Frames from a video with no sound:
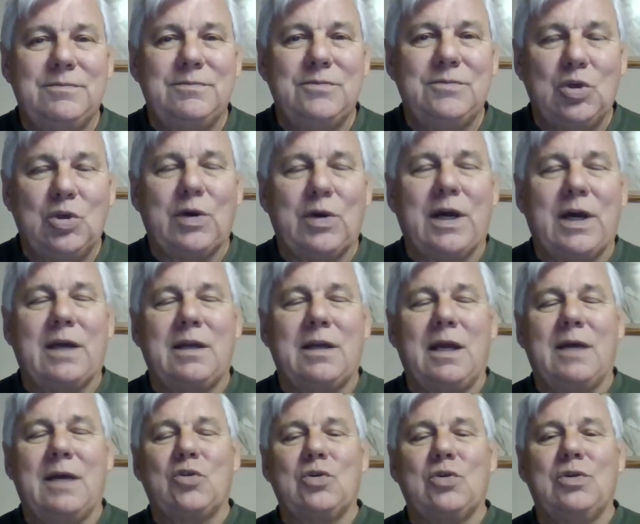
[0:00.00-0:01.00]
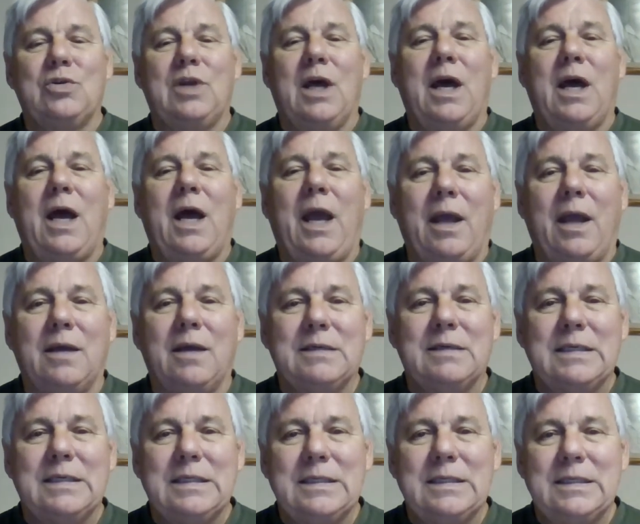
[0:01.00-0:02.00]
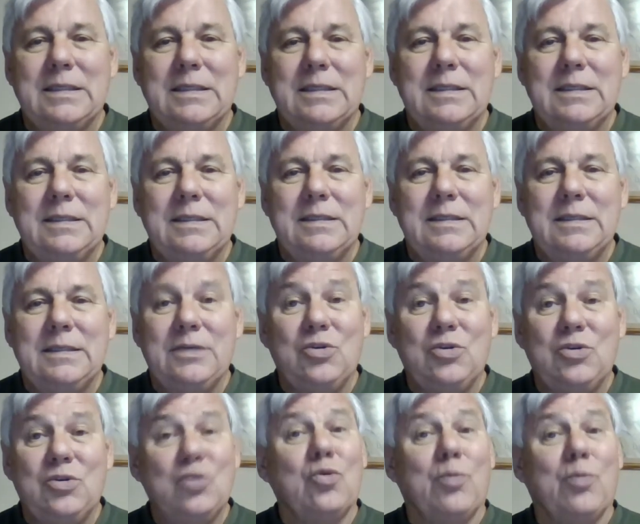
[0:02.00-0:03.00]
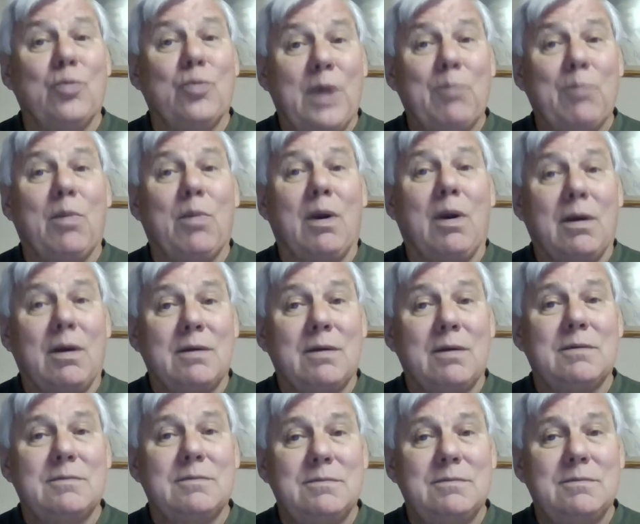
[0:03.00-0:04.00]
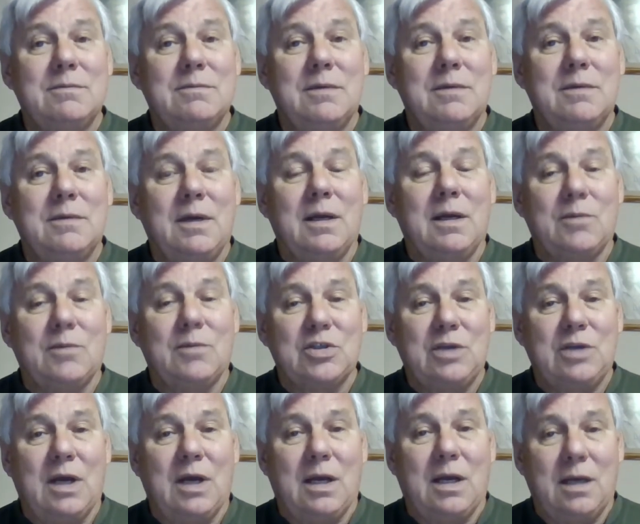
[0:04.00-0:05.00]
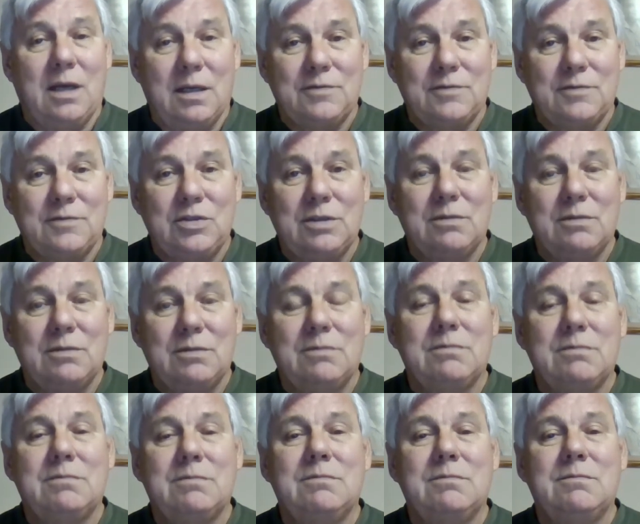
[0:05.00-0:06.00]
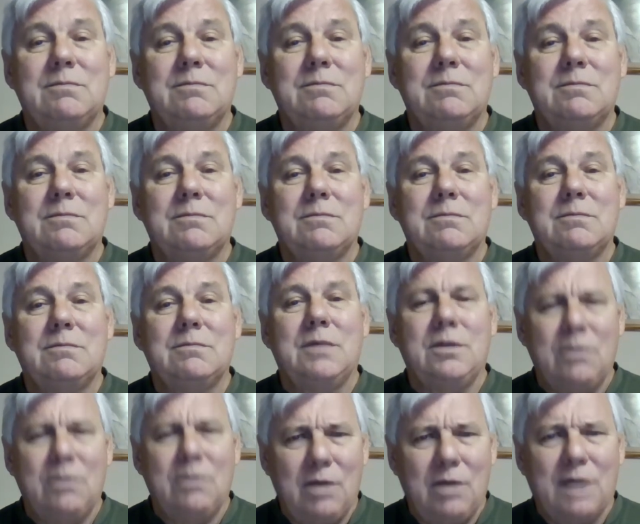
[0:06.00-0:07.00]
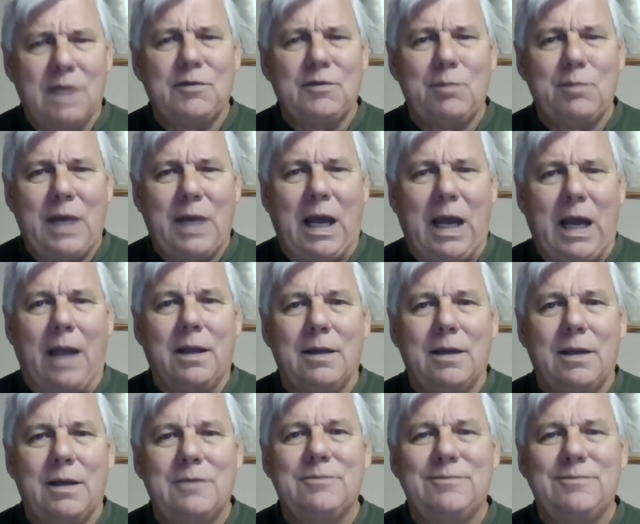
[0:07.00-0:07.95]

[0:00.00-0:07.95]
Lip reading: You go out and have a good day, and you remember how much God loves you, and you love him back.